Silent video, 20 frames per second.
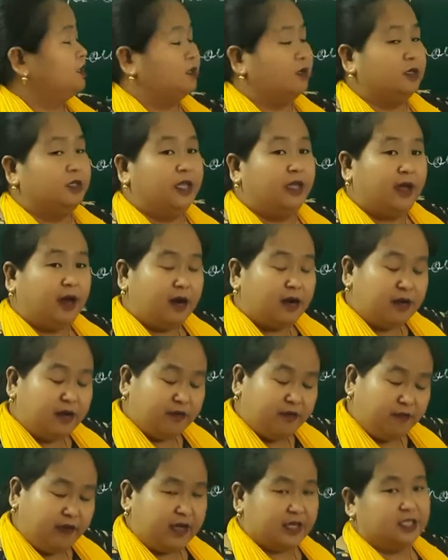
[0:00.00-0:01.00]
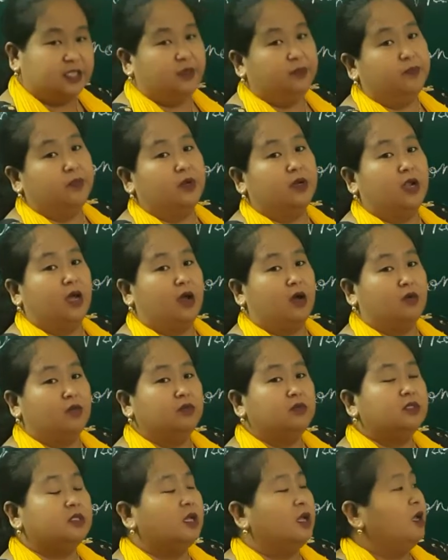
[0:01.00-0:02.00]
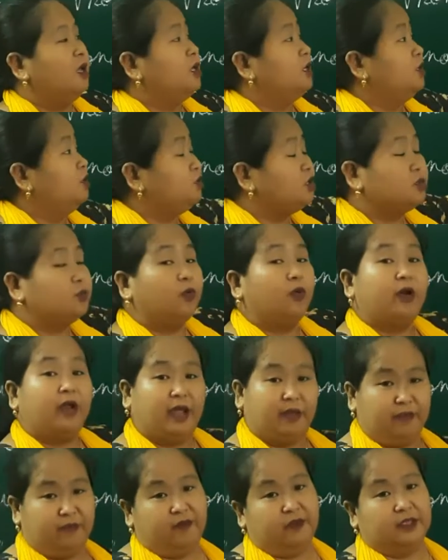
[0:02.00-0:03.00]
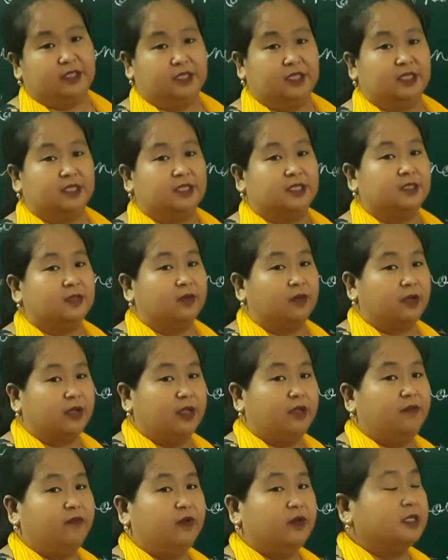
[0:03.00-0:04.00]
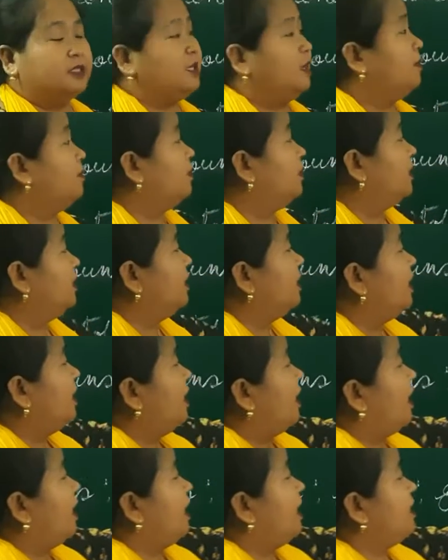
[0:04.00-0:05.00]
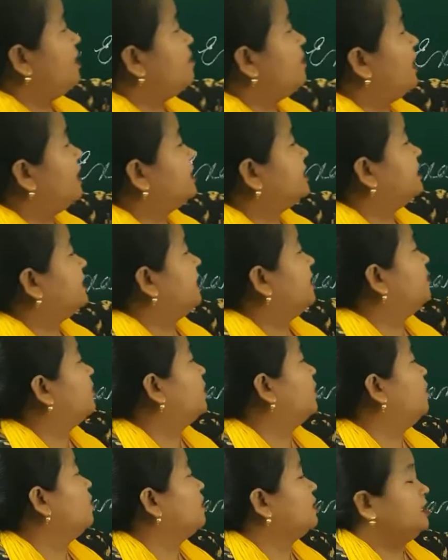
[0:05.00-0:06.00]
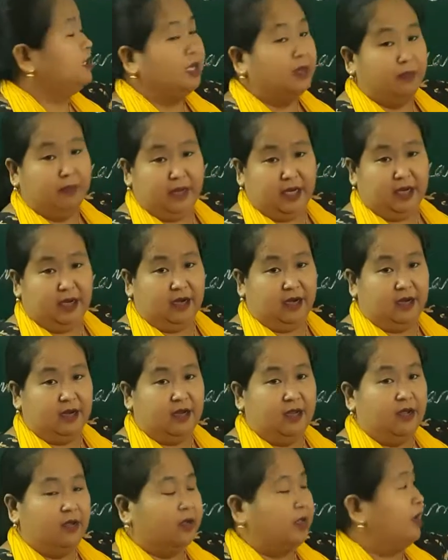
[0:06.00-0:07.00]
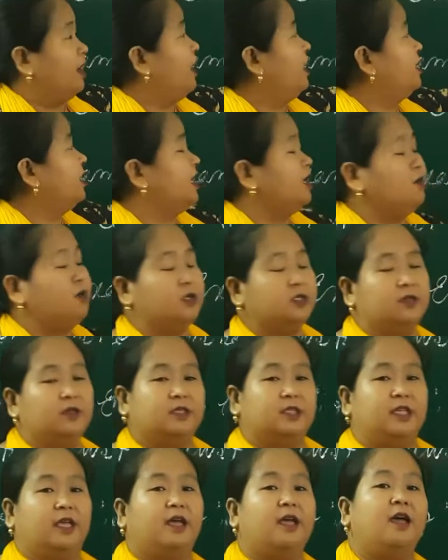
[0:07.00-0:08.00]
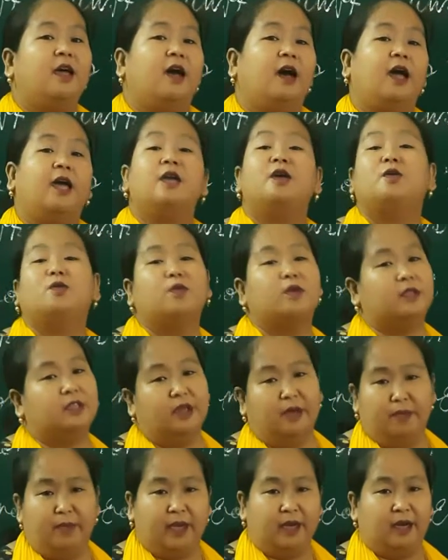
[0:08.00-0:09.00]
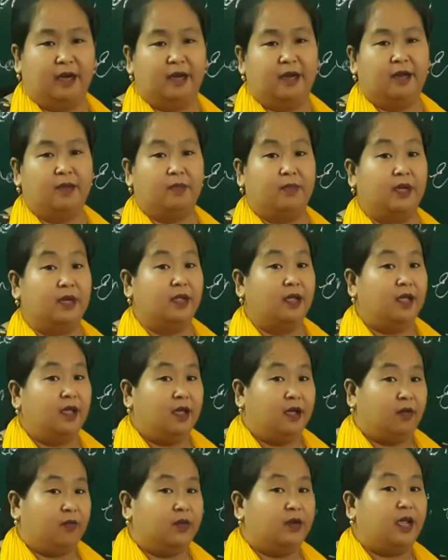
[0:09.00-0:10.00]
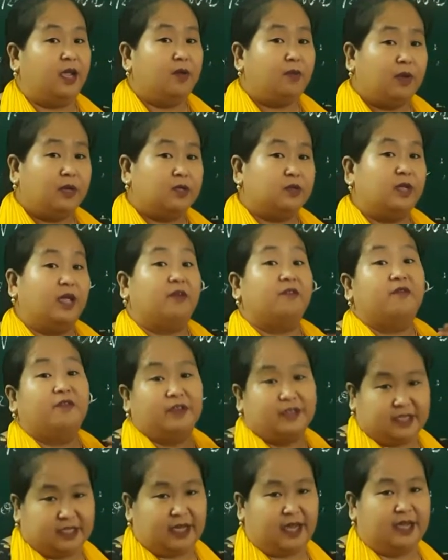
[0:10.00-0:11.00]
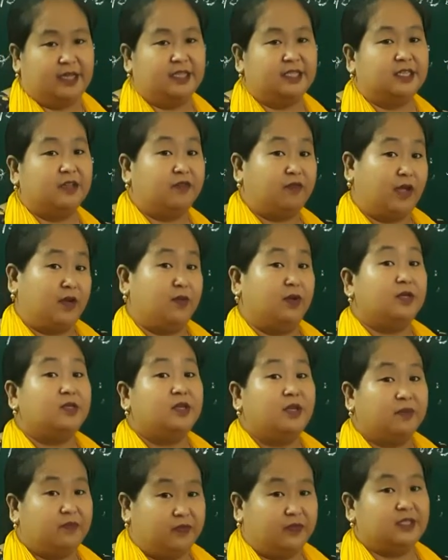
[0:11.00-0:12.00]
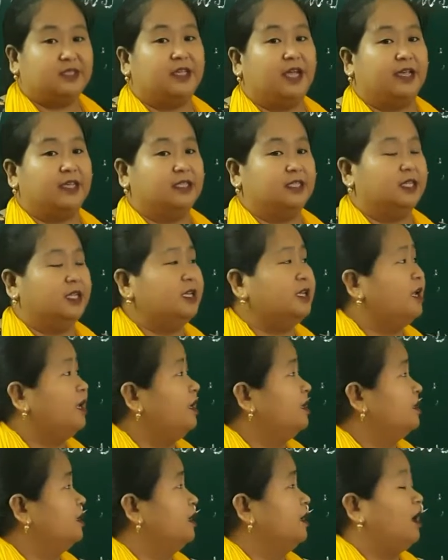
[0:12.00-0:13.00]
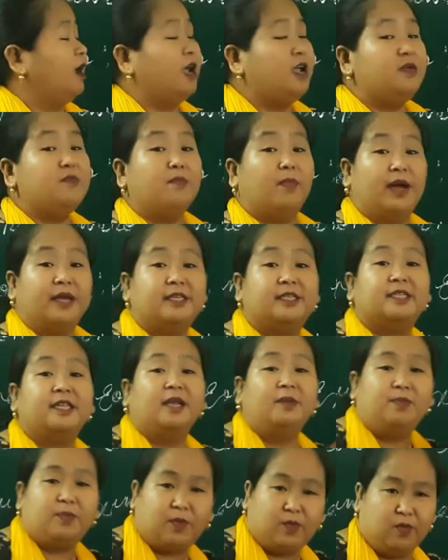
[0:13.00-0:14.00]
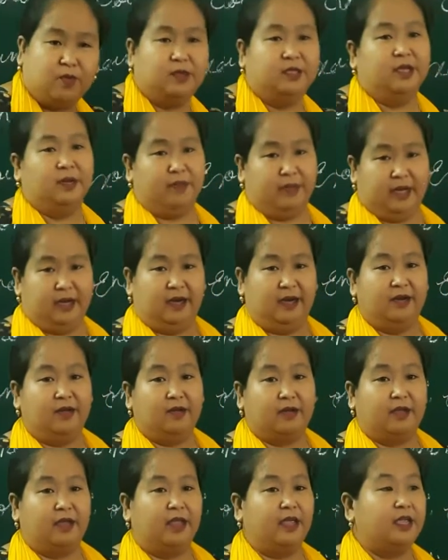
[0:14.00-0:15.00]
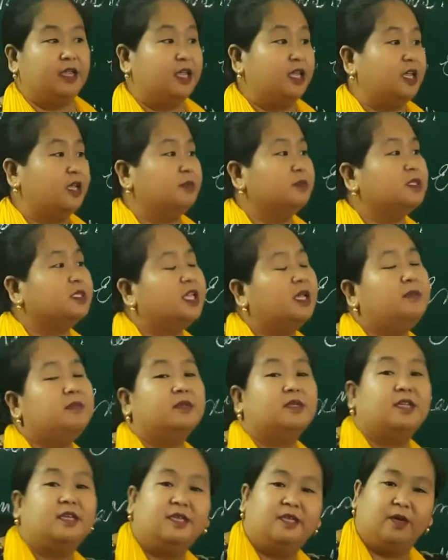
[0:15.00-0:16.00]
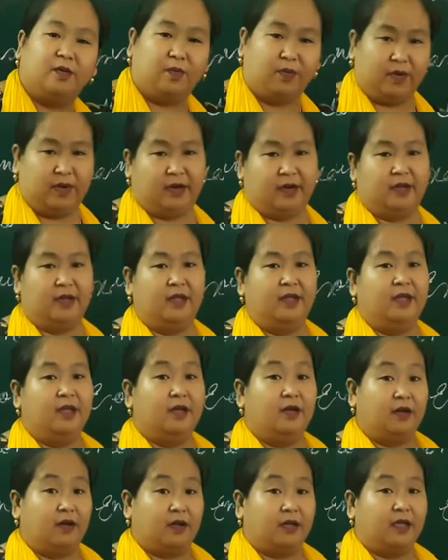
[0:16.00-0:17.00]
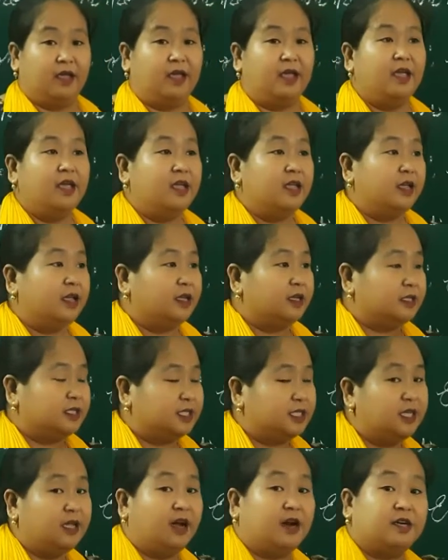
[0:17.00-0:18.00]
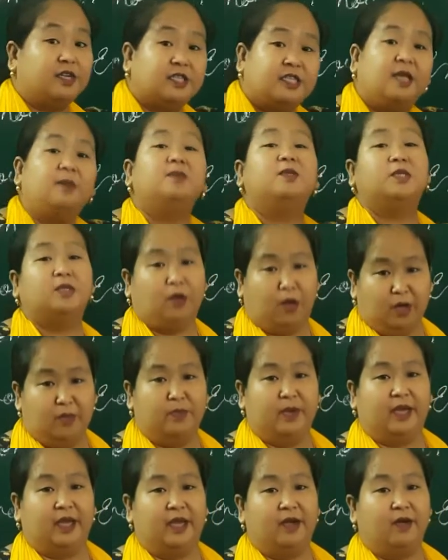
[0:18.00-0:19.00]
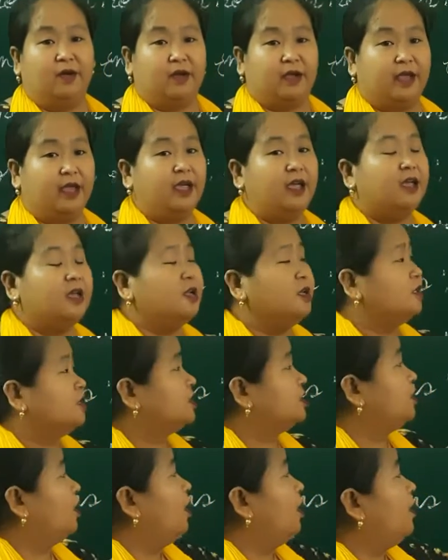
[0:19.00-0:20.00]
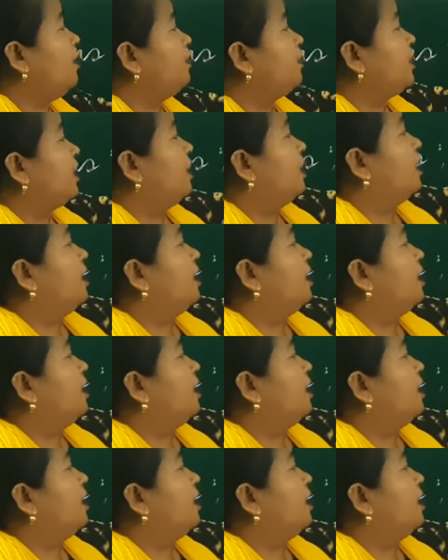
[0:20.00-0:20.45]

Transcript: so they are reflexive pronouns used for emphasis. Okay, for example, I myself cook the meal. Okay, I can also say I cook the meal, but when I want to emphasize, if I want to emphasize it, then I myself cook the meal. Okay, he himself did the work. Okay, she herself told me. Okay, so